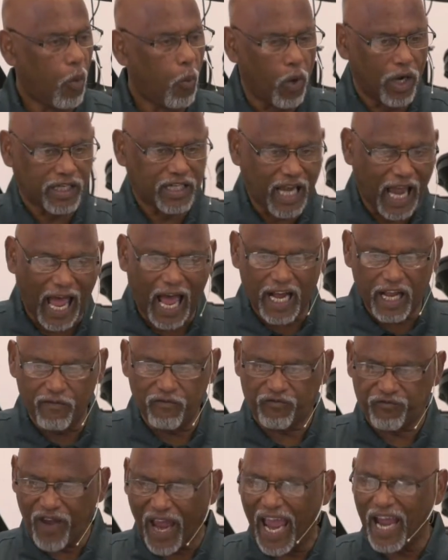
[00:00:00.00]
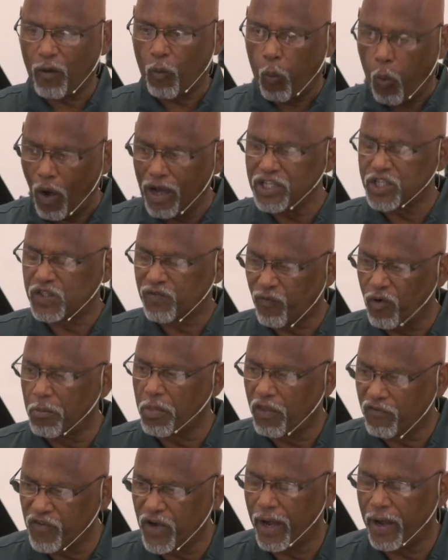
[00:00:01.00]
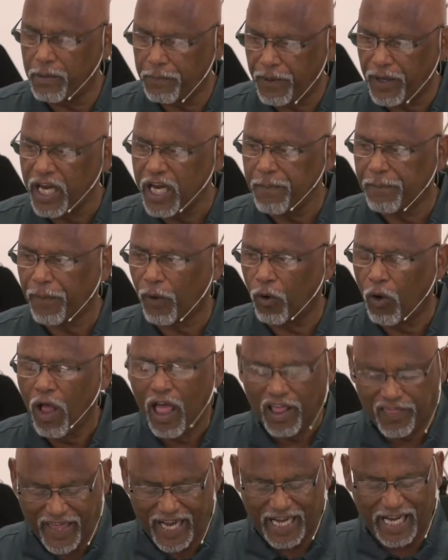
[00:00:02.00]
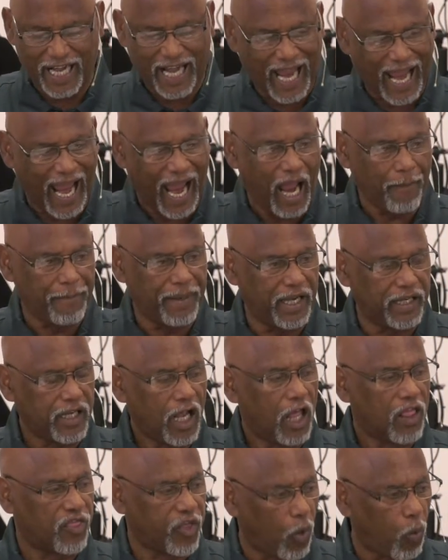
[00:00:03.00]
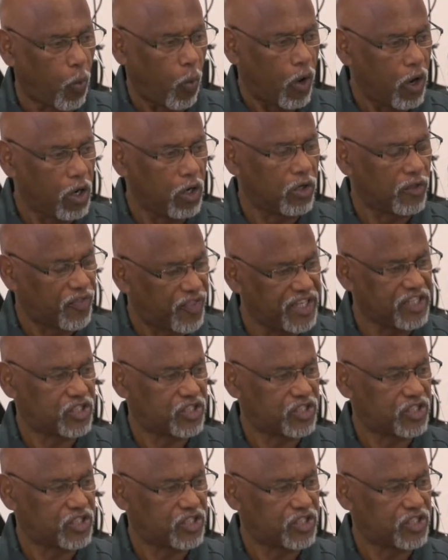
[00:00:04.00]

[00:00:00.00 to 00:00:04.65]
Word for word: what God in fact wants from the very people that inhabit the world,